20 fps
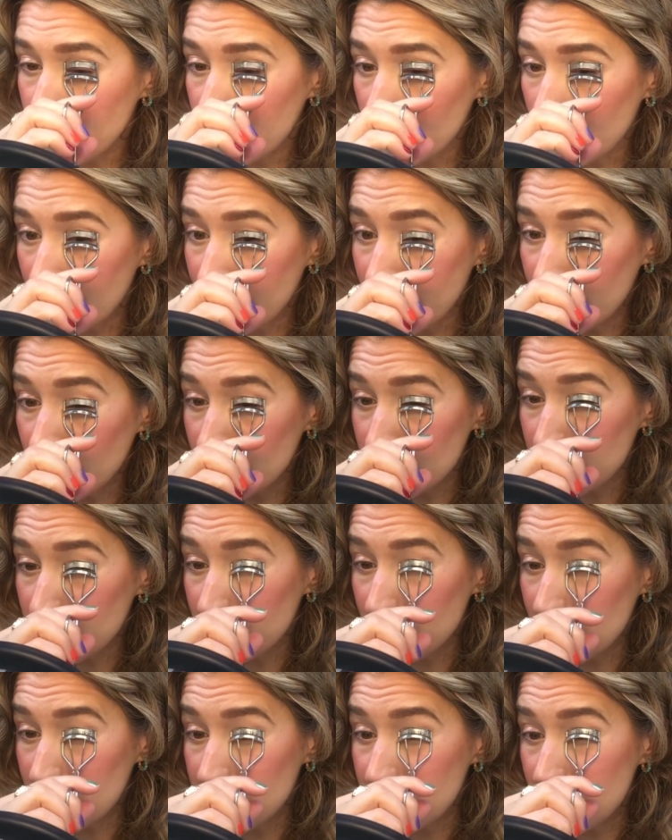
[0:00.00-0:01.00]
I've got some
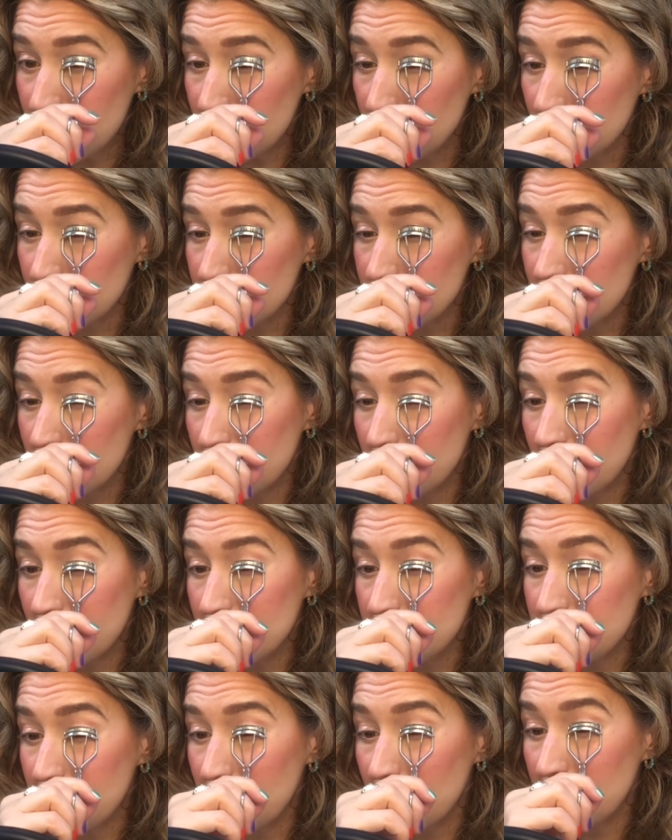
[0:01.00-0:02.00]
really cheap ones somewhere as
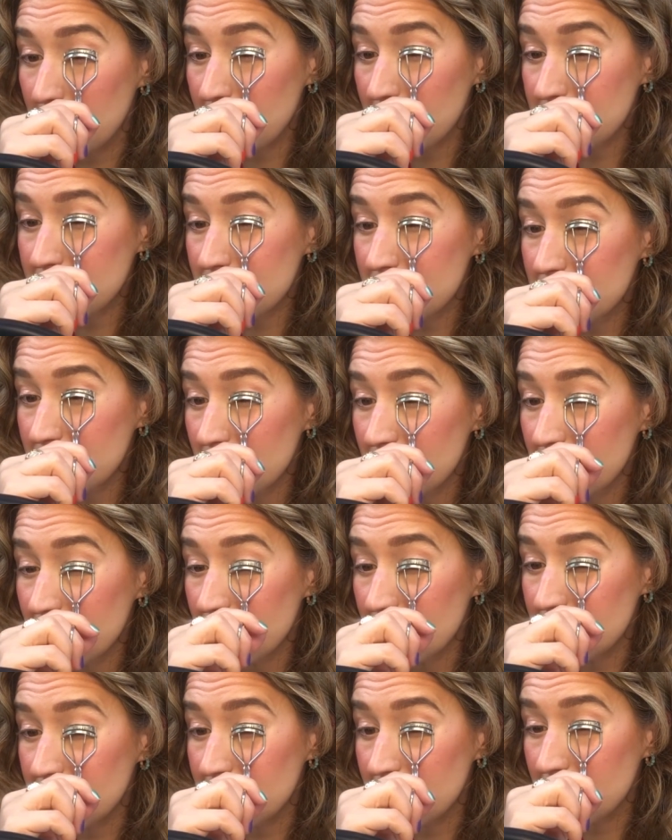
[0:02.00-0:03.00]
well, but they just don't
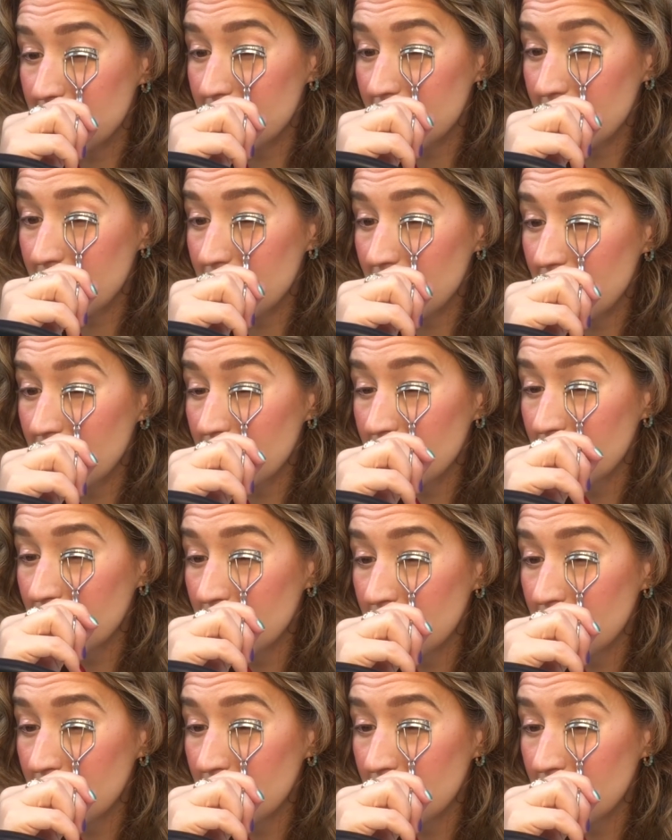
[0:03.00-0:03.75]
really do anything.